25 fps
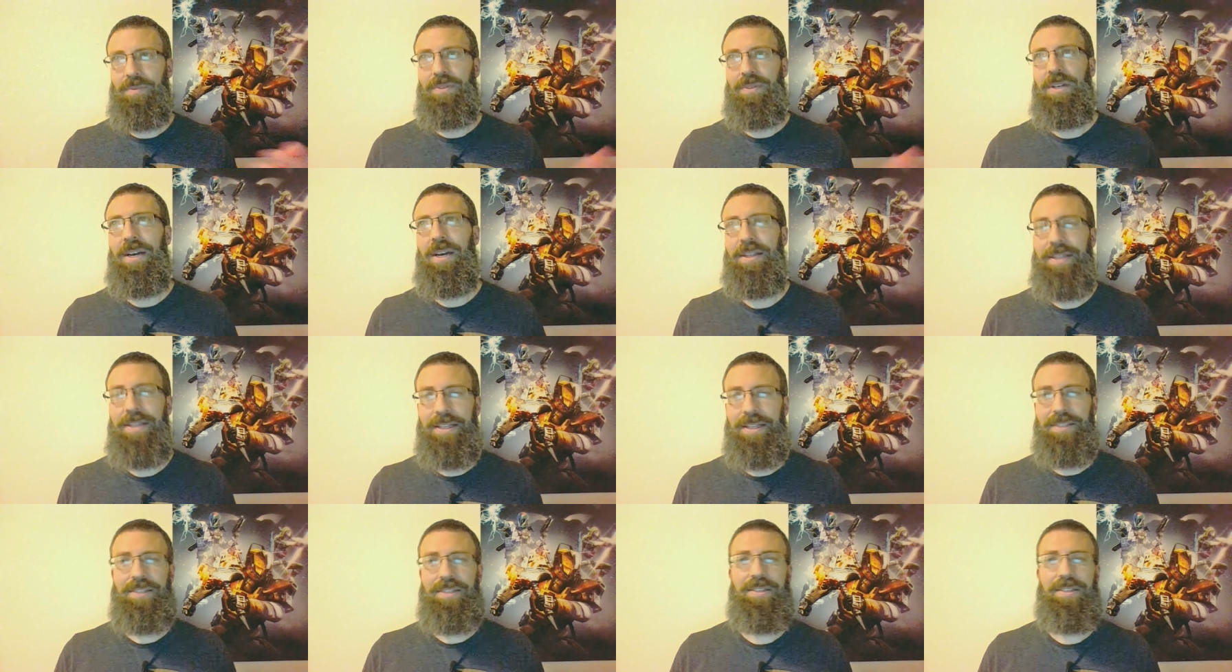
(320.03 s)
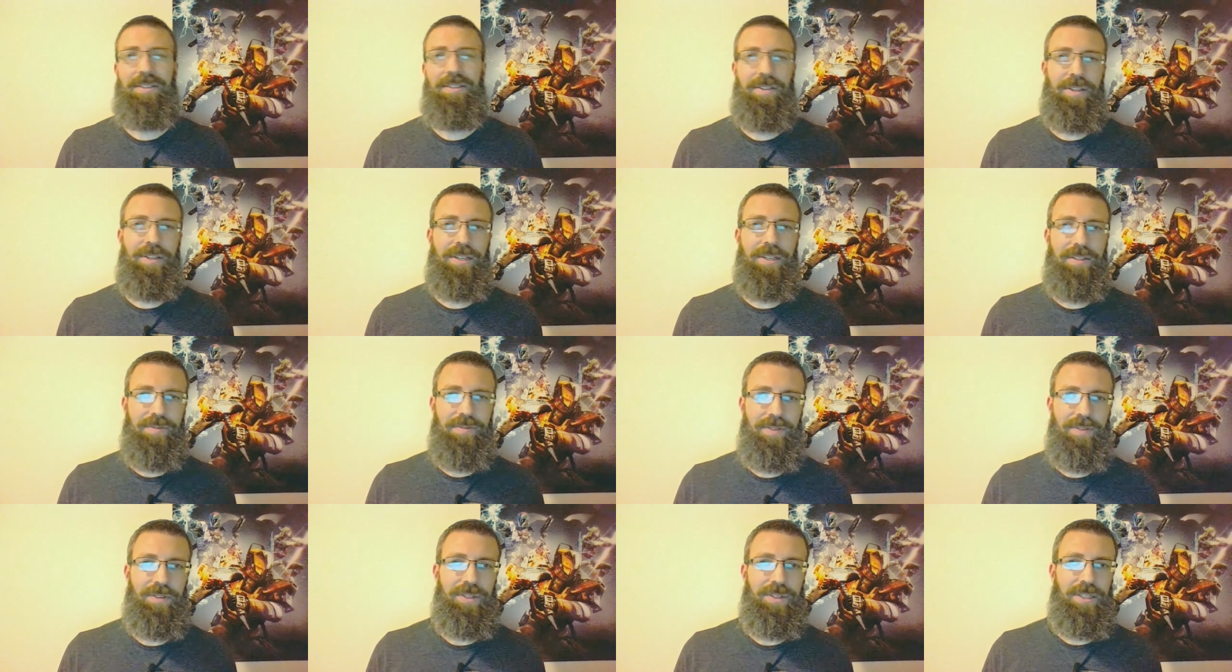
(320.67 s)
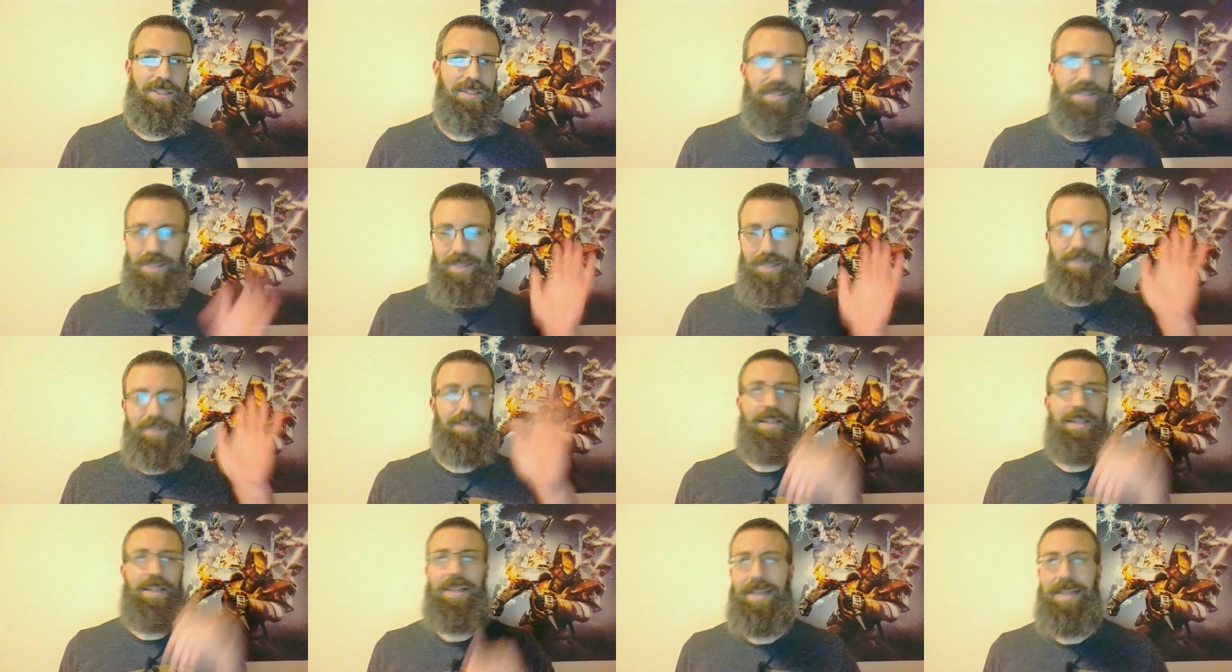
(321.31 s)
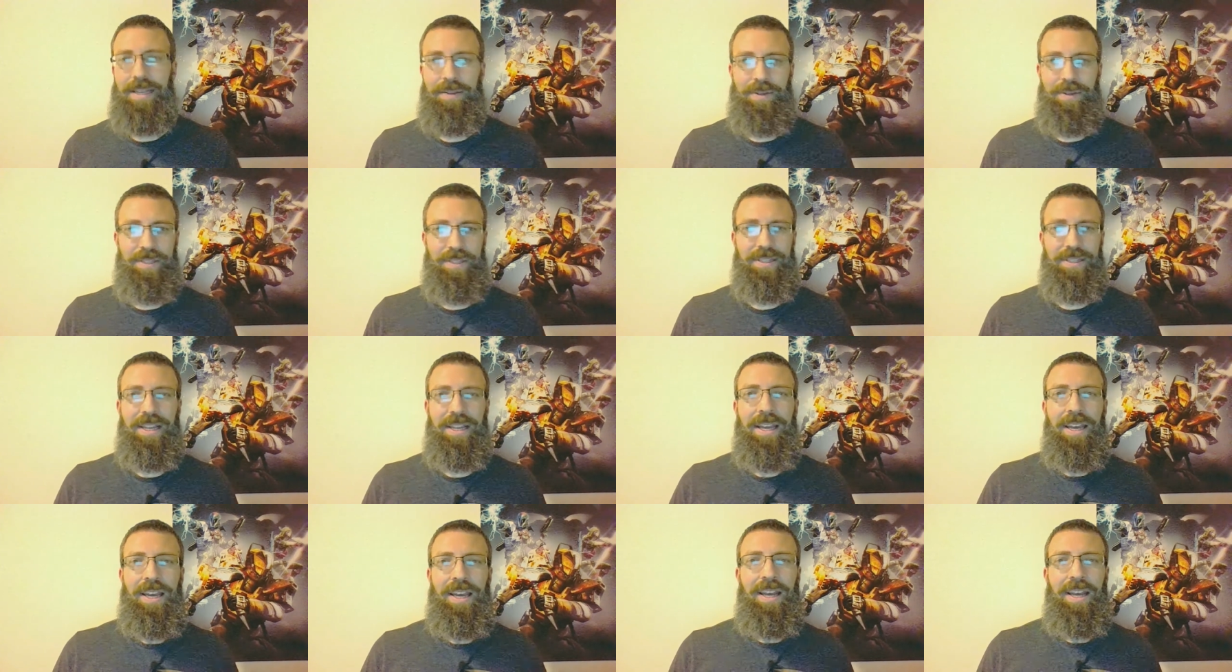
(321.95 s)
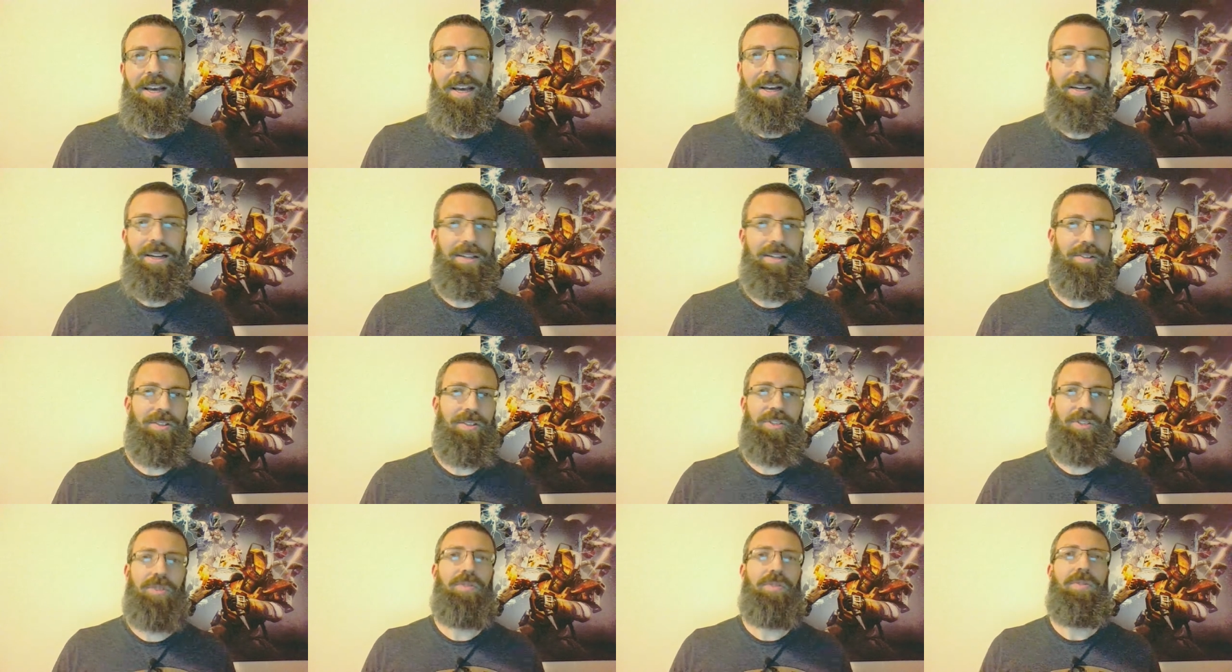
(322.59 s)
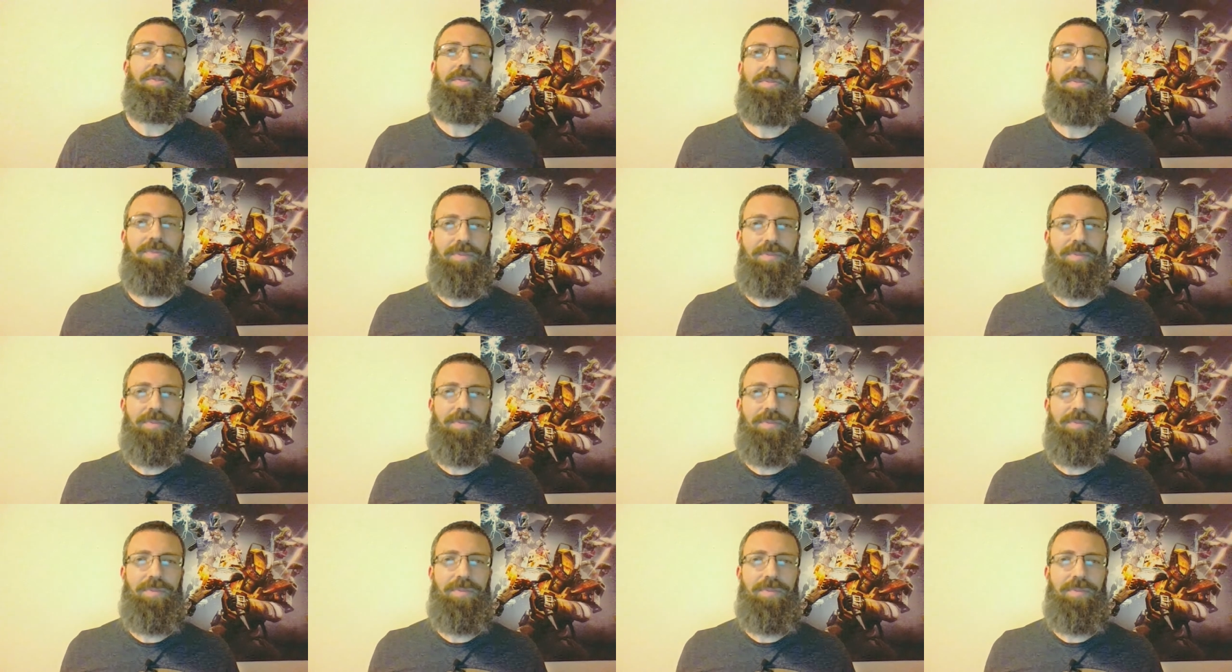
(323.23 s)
unnecessary thing to focus. Anyways, so